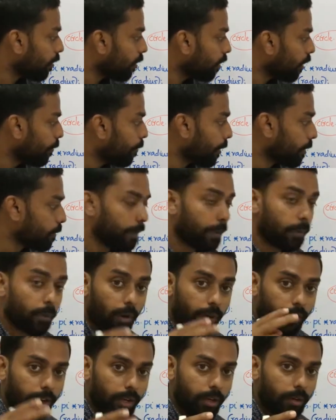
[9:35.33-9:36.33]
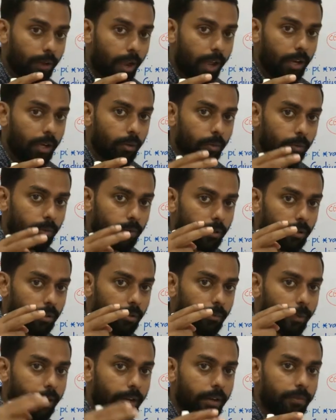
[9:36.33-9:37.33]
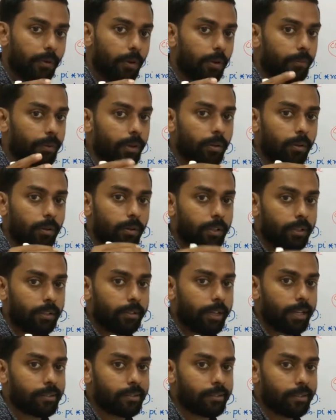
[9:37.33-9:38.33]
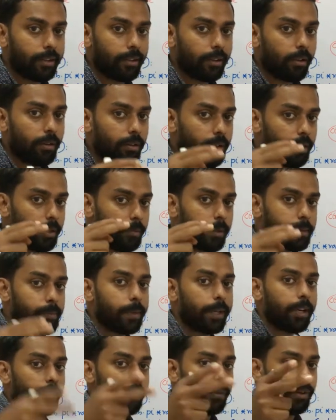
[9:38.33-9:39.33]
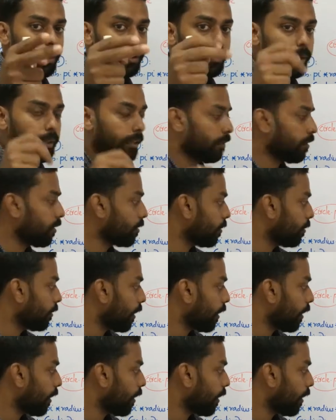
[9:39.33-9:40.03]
it must be any value. By default we know it takes string, it must be converted to integers.